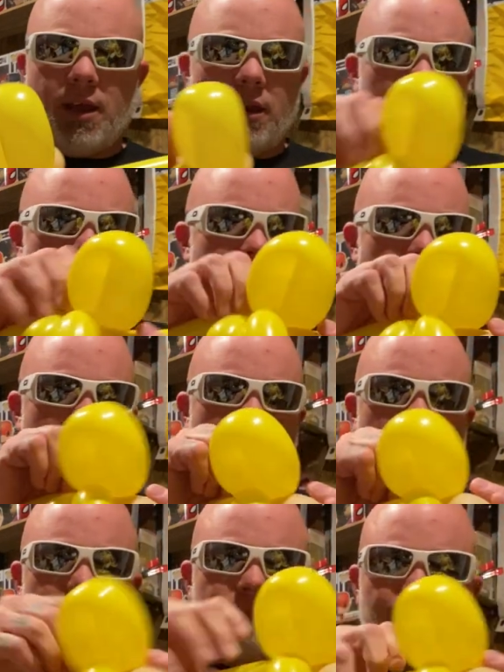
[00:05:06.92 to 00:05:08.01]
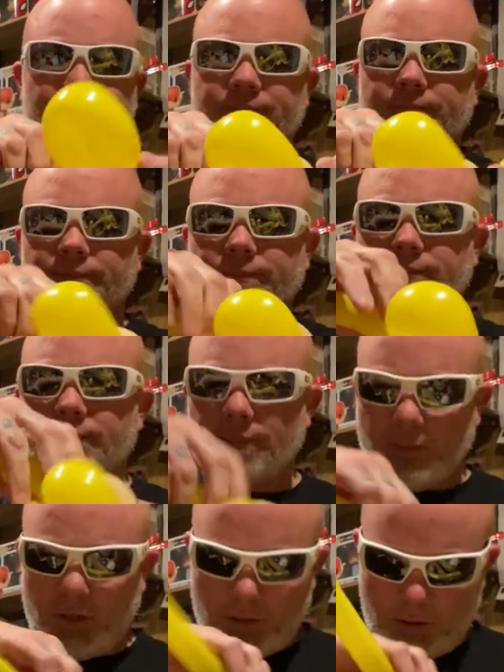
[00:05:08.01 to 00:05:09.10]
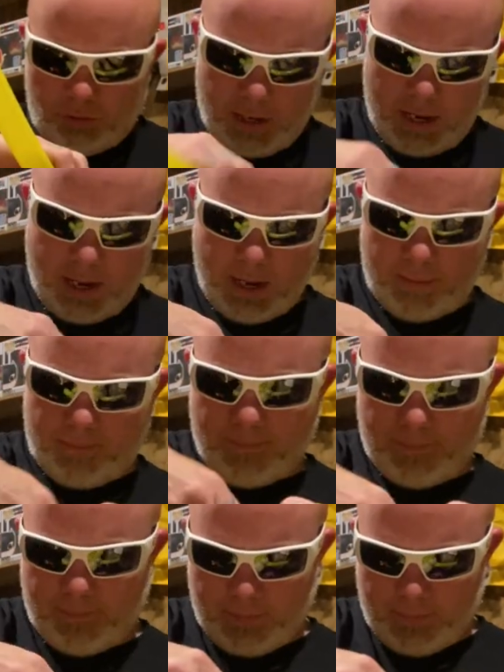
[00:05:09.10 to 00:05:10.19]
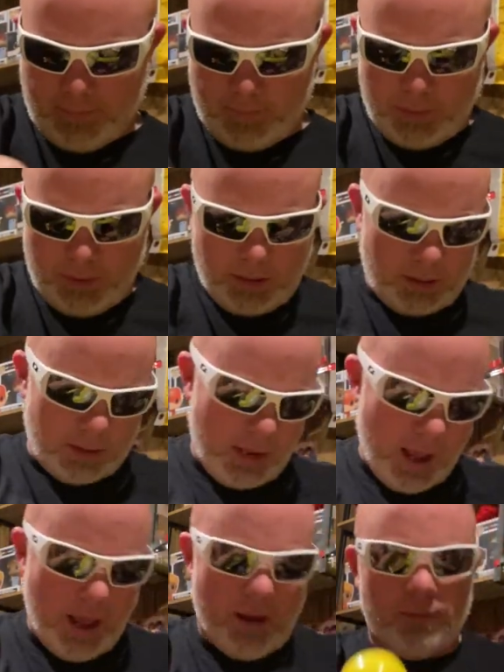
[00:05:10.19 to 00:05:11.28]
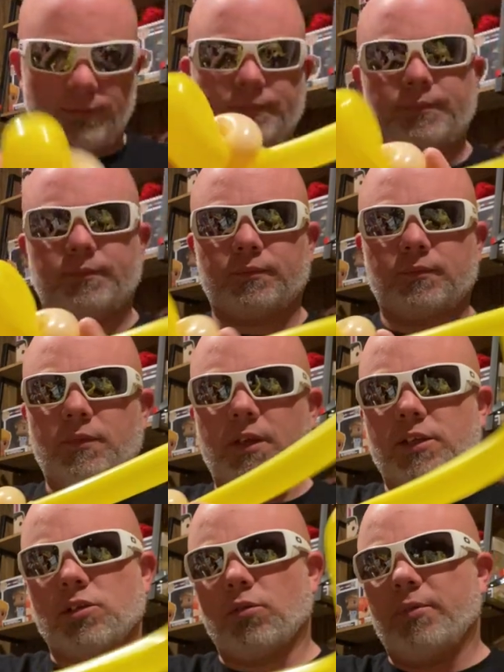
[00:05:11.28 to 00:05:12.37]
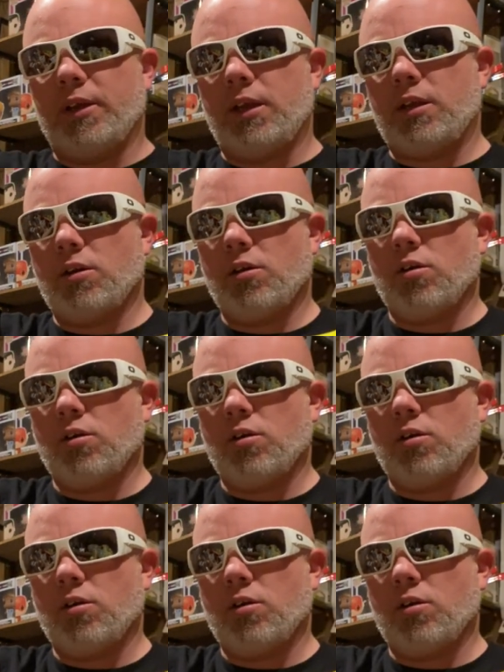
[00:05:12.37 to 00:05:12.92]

L on the hand, on the head. Now, that's going to be